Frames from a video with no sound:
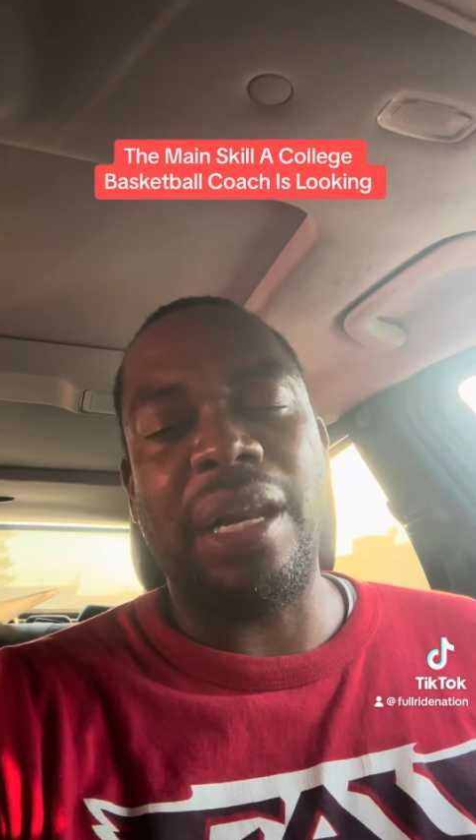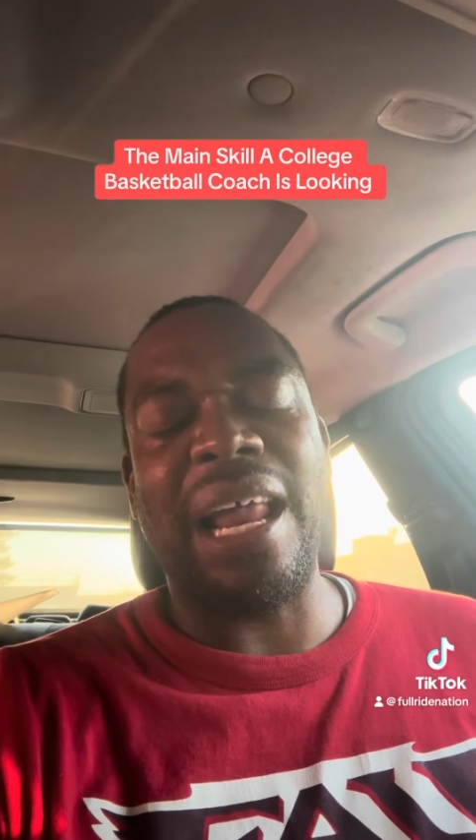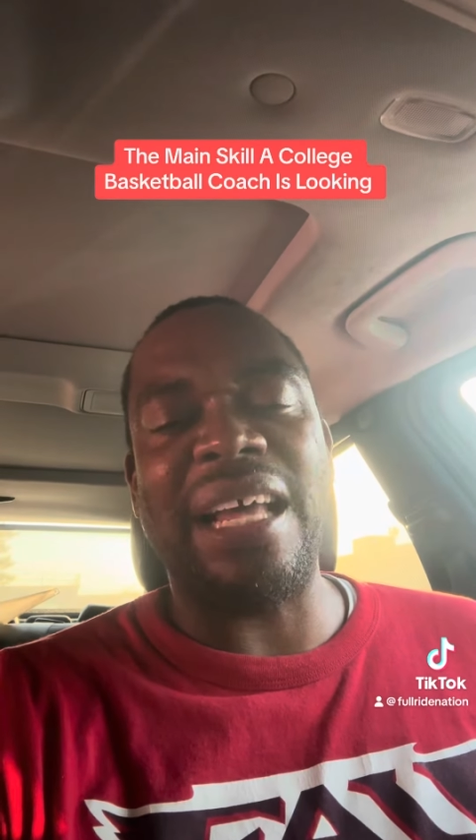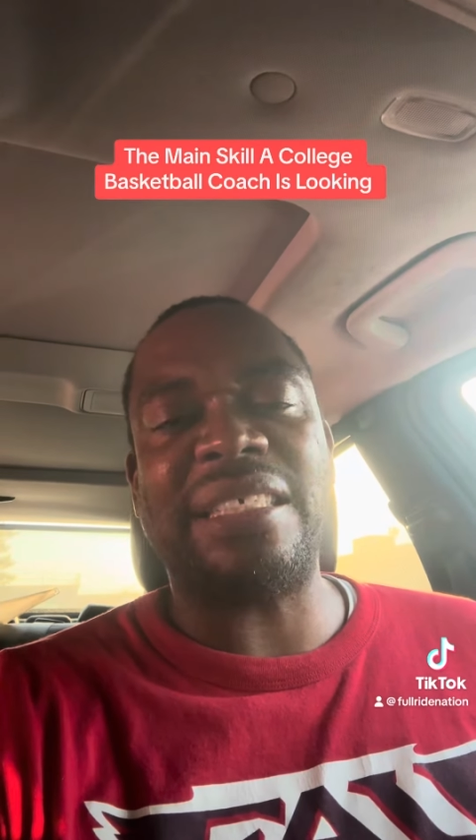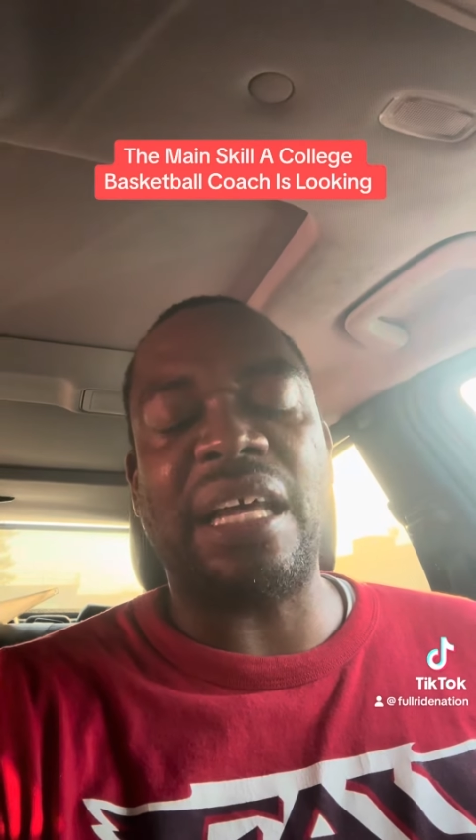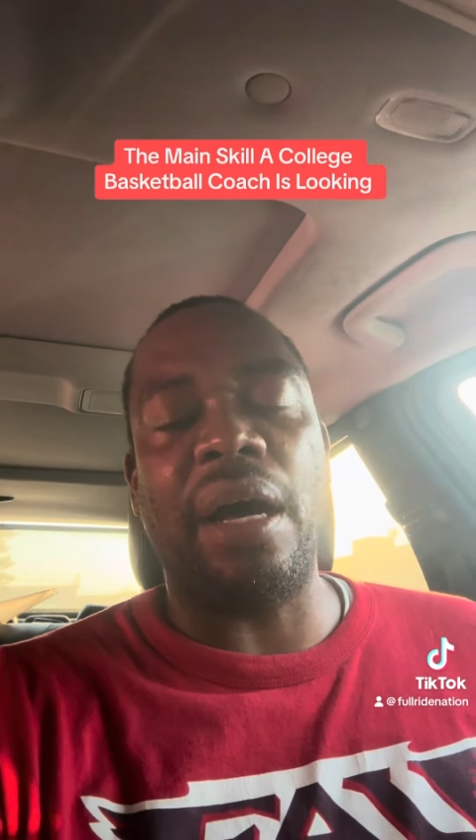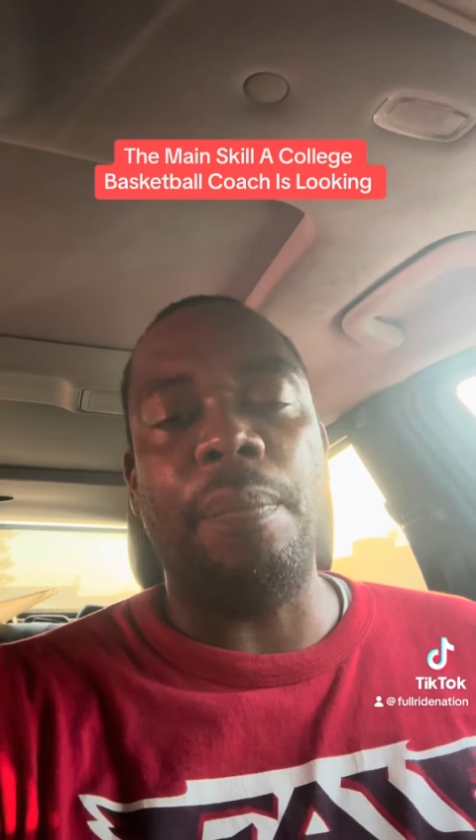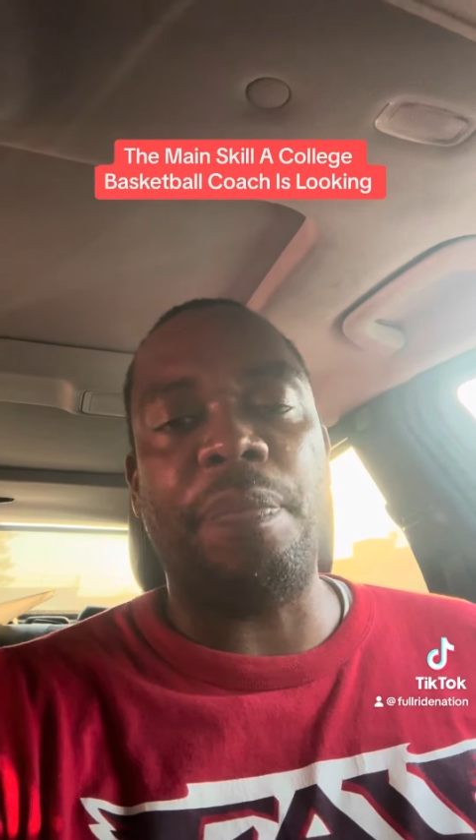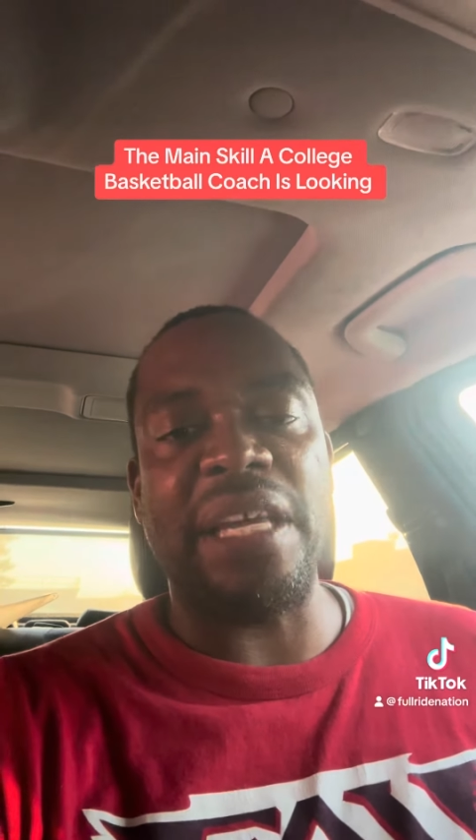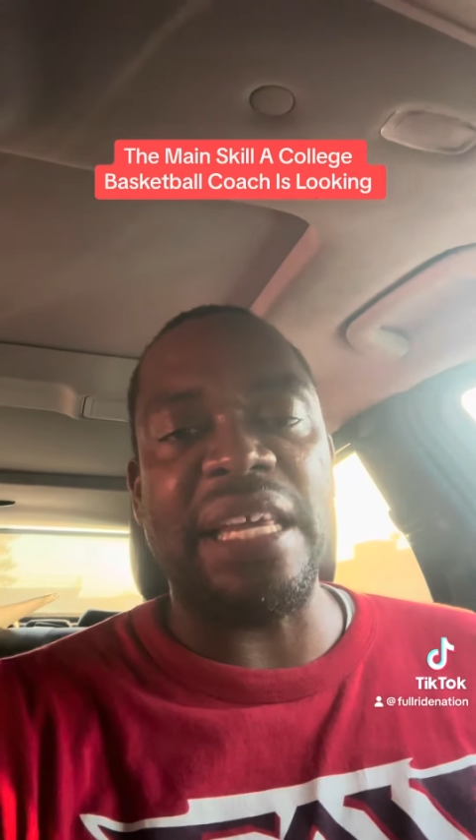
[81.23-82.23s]
Let's
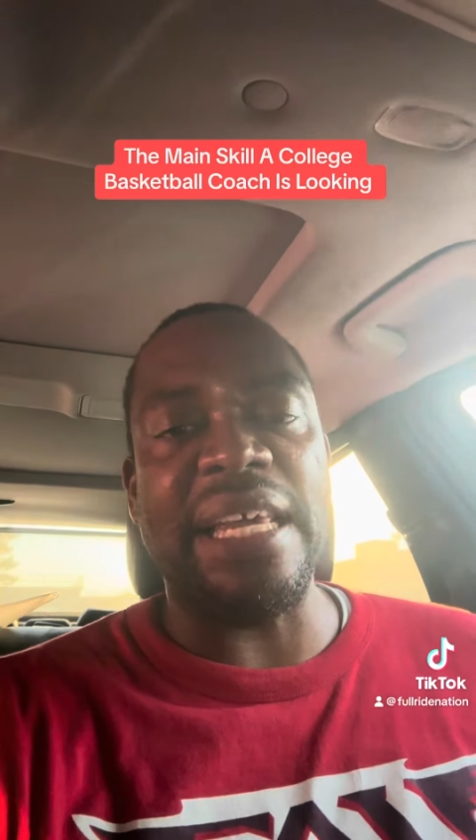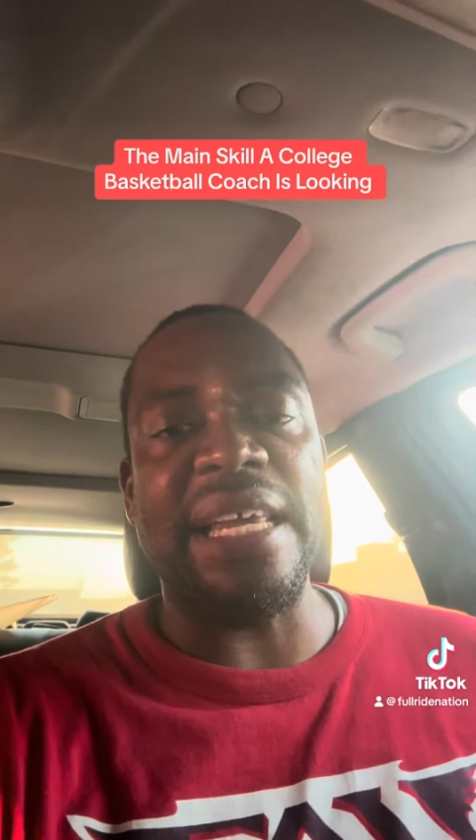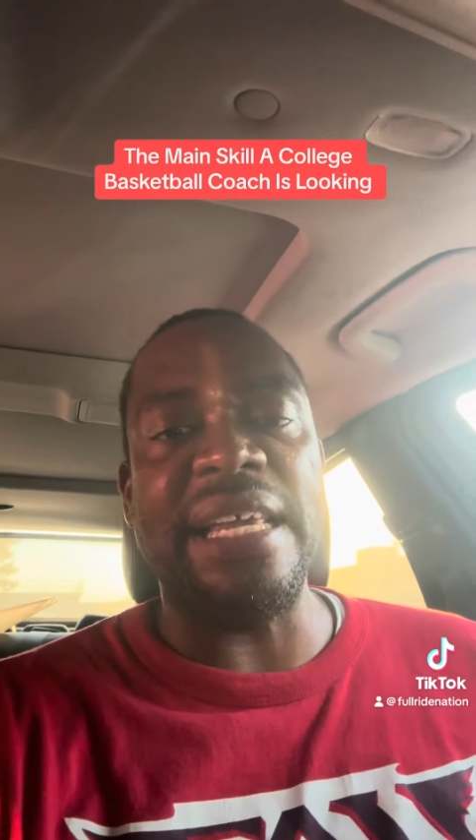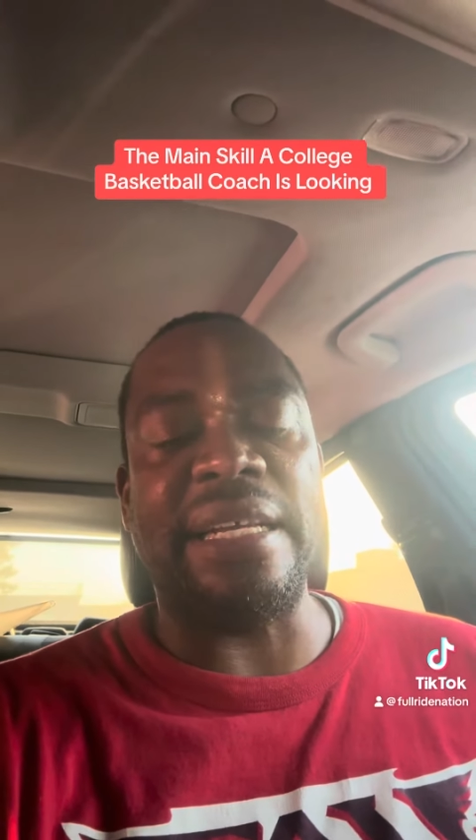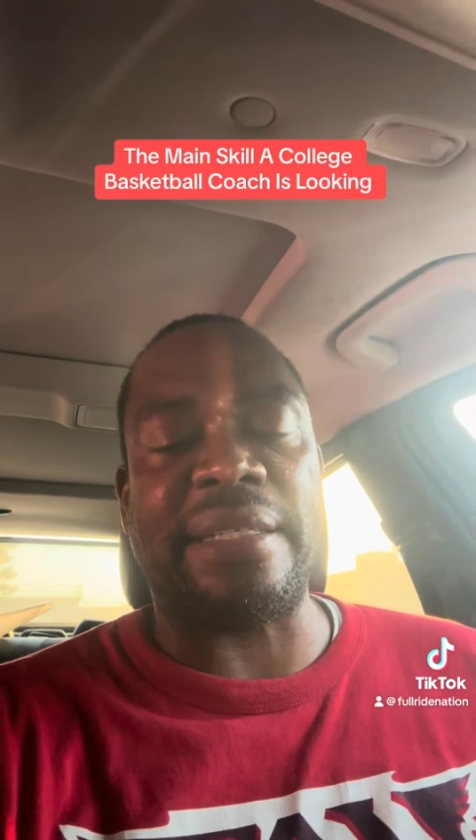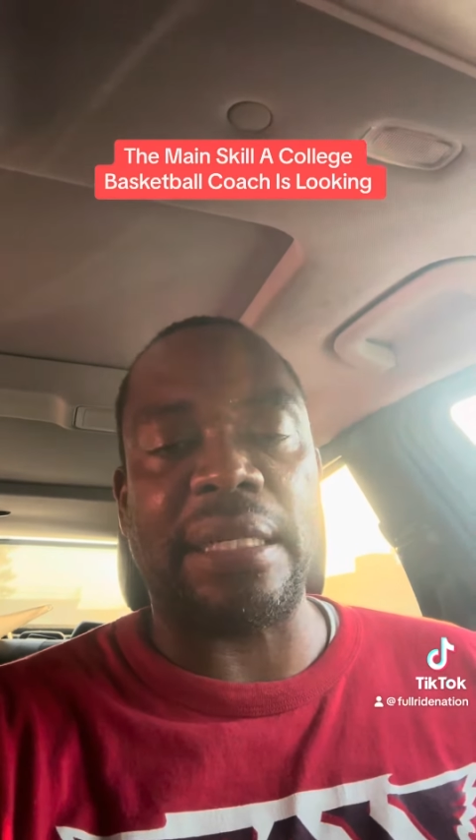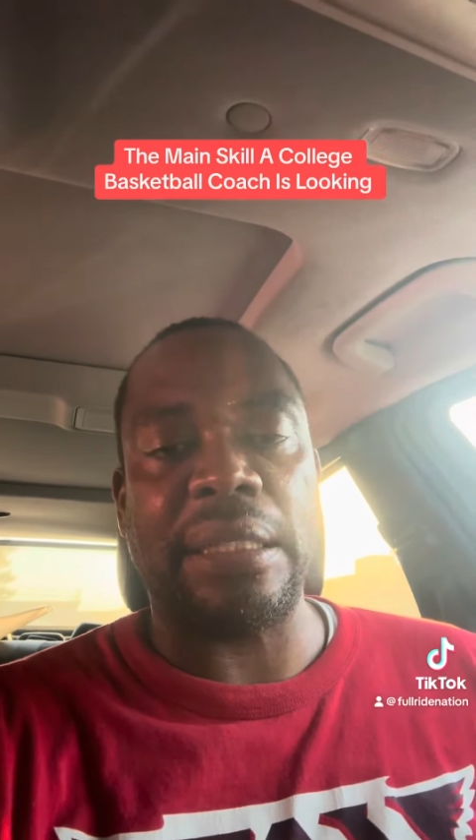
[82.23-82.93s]
compete.